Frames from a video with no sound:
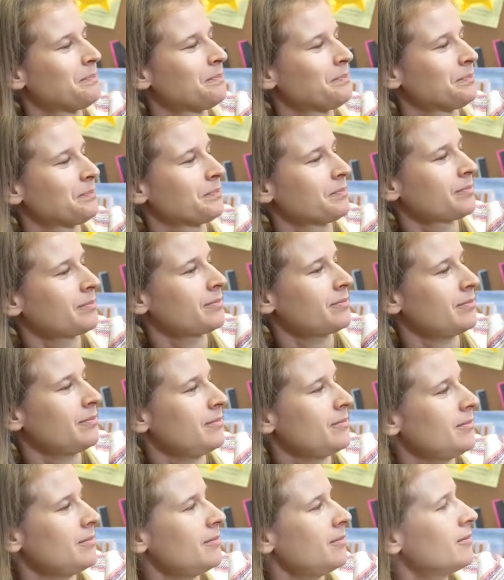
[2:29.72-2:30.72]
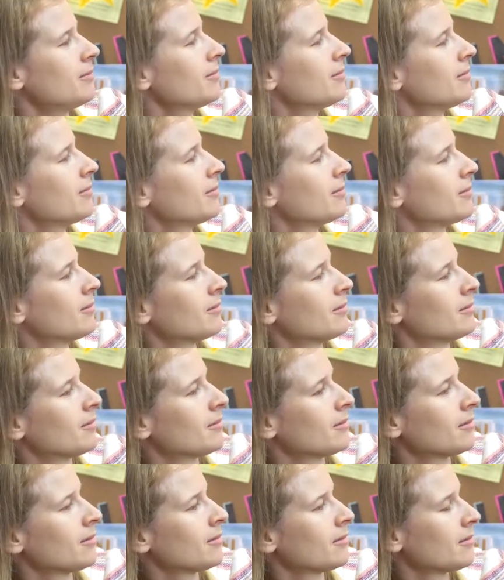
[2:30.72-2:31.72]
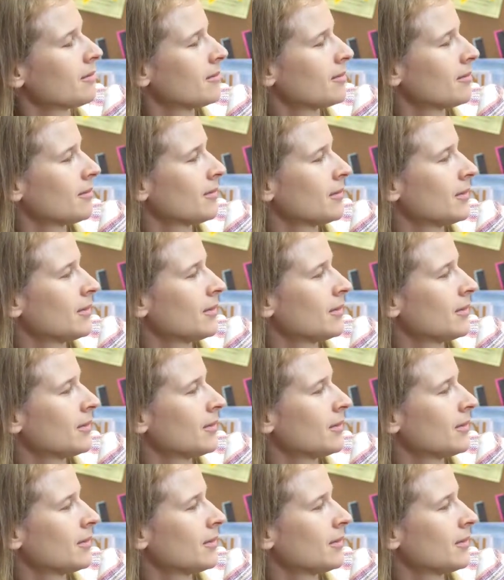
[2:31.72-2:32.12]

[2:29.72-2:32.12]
Nobody speaks.